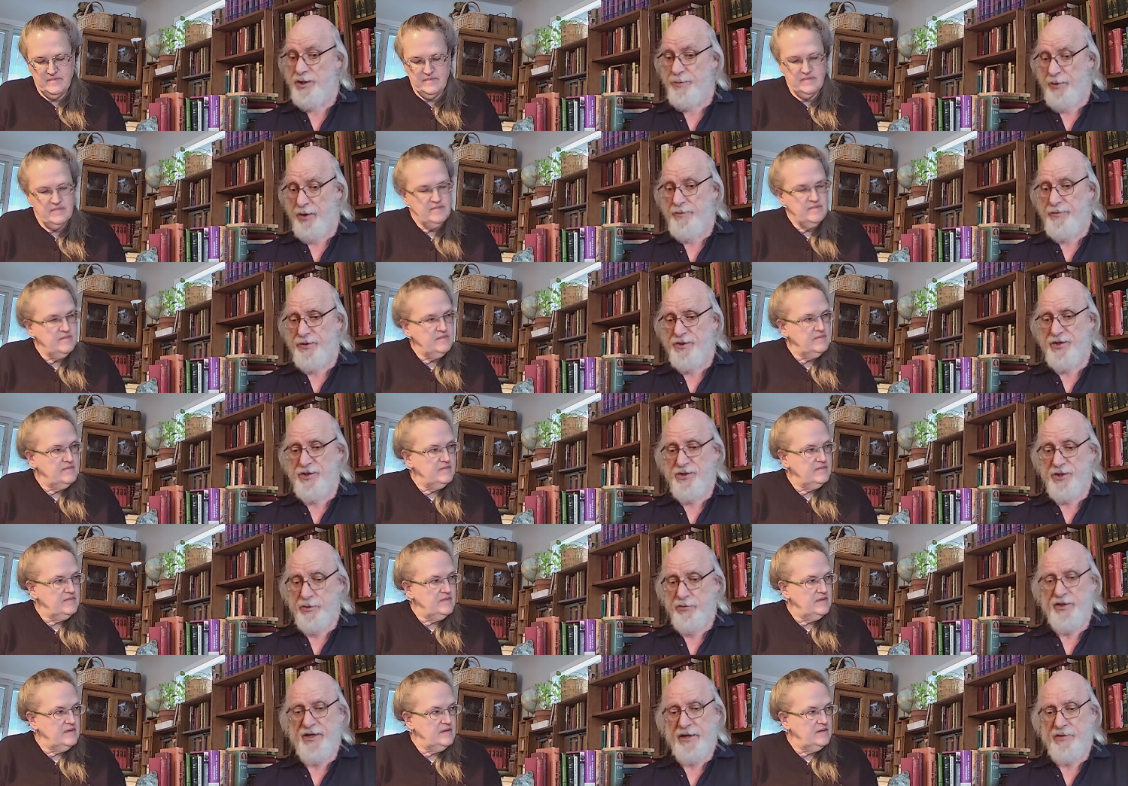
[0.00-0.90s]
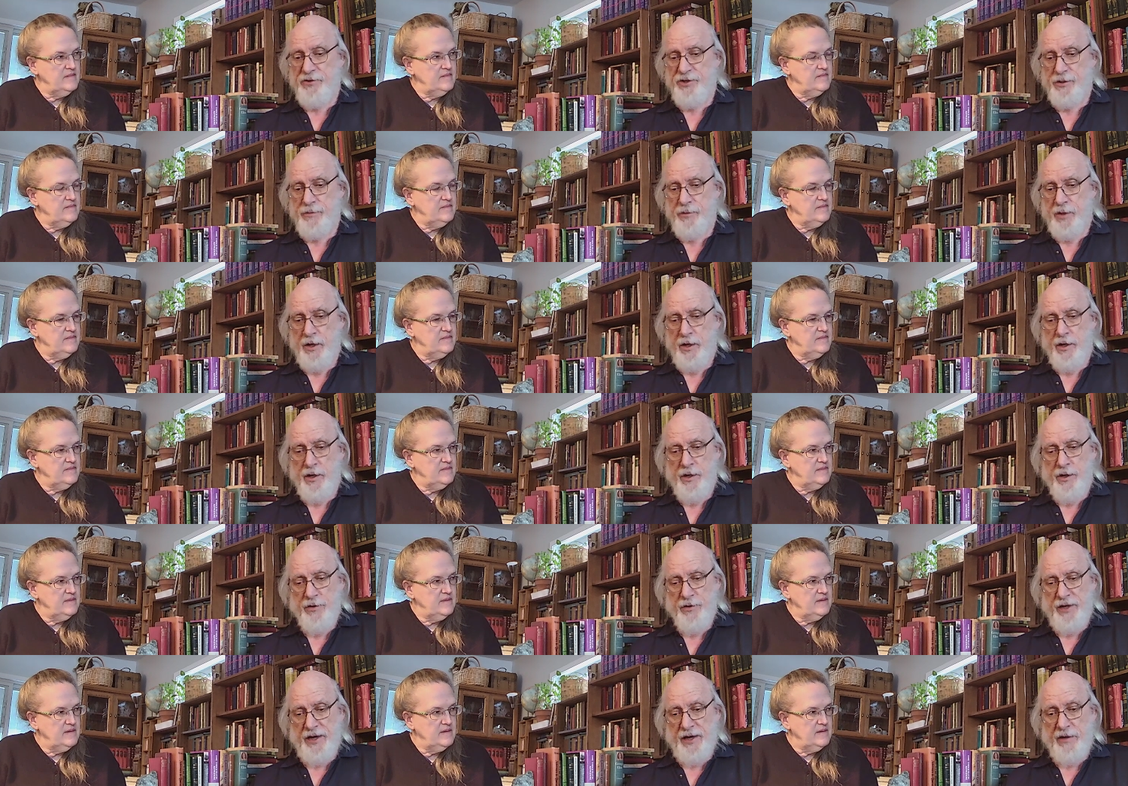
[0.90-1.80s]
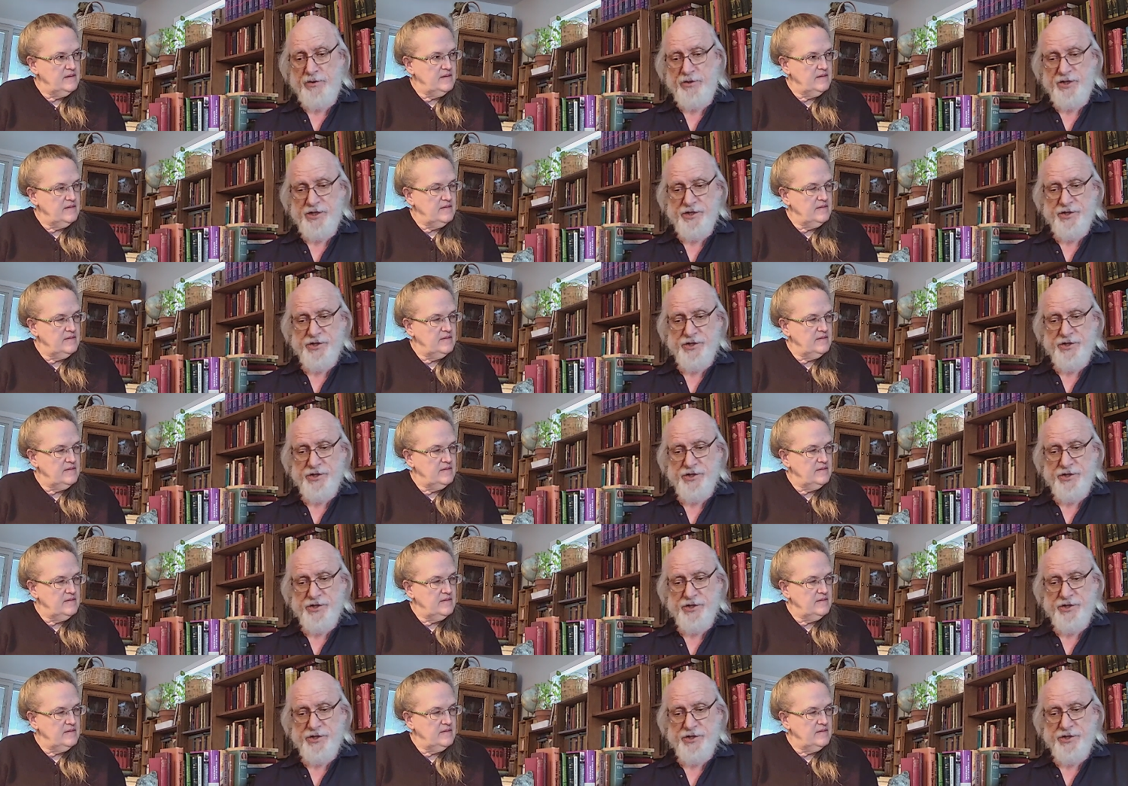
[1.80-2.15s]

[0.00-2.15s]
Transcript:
Speaker 1: purposes? Who announced them? The house has